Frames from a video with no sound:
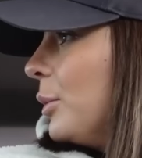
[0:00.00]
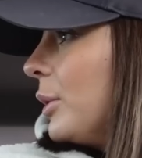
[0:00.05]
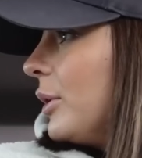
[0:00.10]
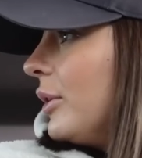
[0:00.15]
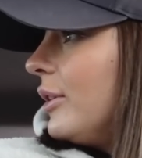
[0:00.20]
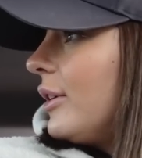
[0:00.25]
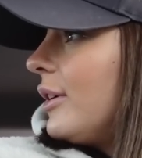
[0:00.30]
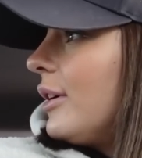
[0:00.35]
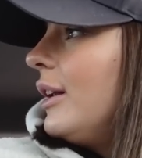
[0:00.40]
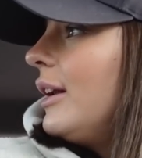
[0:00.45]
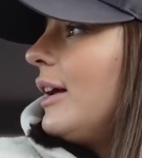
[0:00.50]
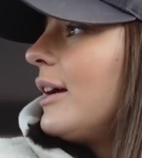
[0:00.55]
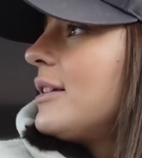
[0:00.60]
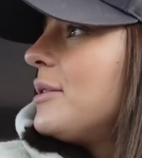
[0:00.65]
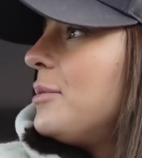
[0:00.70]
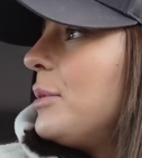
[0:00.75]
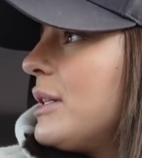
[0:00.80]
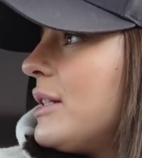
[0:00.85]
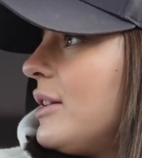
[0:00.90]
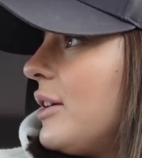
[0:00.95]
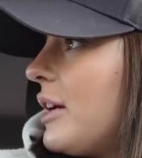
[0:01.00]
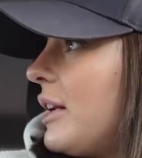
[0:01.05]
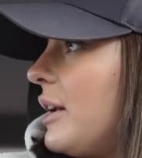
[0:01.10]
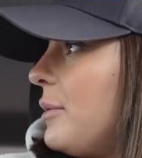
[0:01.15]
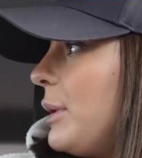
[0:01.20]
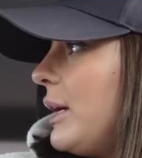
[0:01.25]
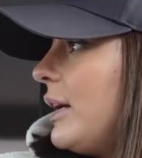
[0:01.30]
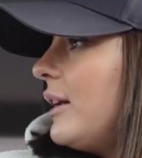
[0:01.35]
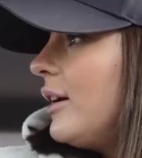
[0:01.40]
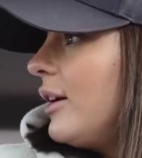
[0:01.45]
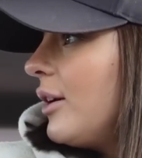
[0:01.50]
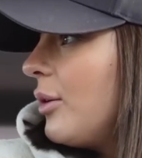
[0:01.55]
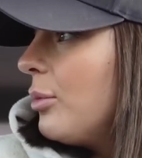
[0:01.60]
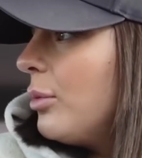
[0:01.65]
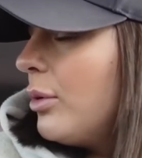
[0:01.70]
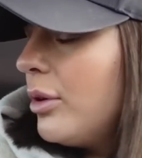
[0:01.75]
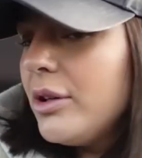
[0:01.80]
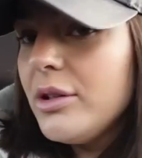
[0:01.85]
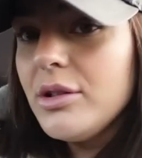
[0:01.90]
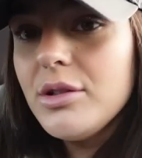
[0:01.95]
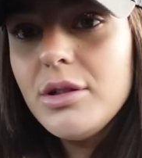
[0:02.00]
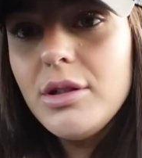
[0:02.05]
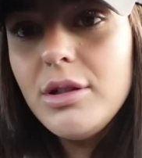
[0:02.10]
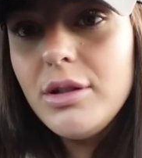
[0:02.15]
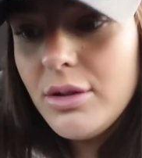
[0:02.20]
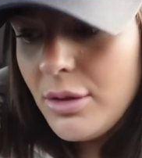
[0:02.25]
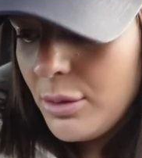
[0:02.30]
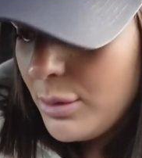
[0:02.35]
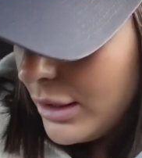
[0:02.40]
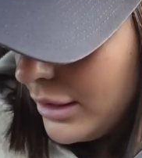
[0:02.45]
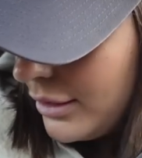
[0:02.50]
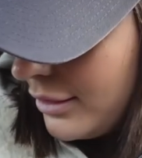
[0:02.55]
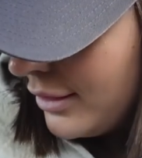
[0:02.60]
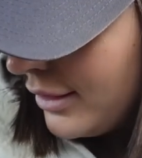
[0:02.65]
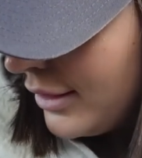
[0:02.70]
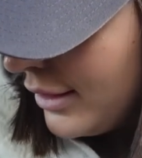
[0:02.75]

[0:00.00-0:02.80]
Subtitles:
my god, the guy next to me is looking at me like, what is she doing?